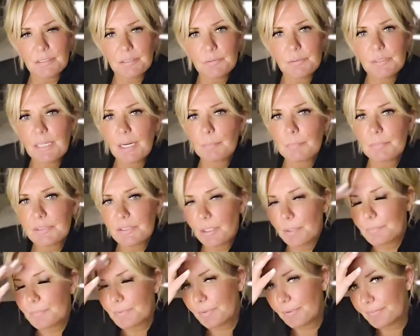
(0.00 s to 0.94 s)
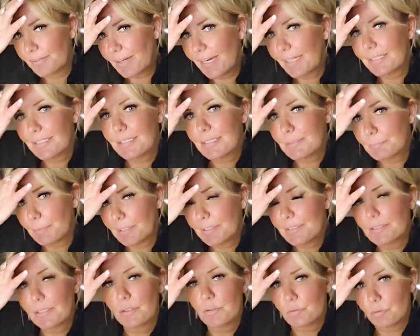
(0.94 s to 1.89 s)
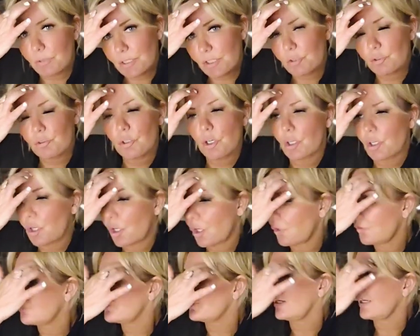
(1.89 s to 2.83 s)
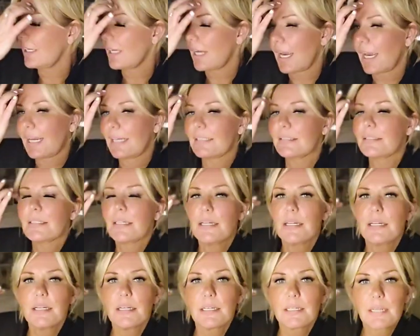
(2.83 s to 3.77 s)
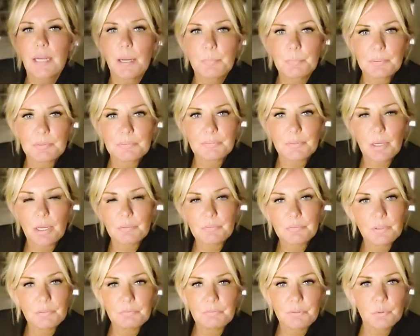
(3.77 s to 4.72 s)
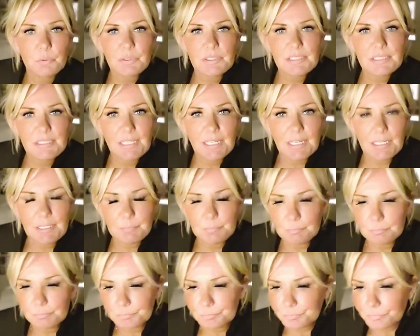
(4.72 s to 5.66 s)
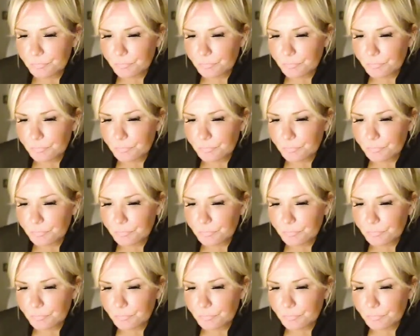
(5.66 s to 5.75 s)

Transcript: There's a couple of times where I've had espressos, really strong coffee, and a couple of it, and then fallen asleep.